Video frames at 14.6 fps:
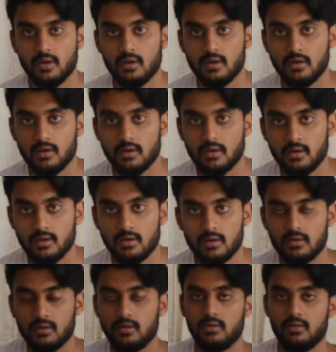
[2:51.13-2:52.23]

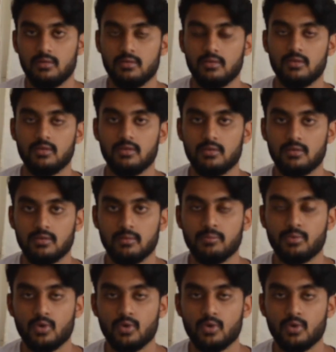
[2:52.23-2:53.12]
uh, you know uh,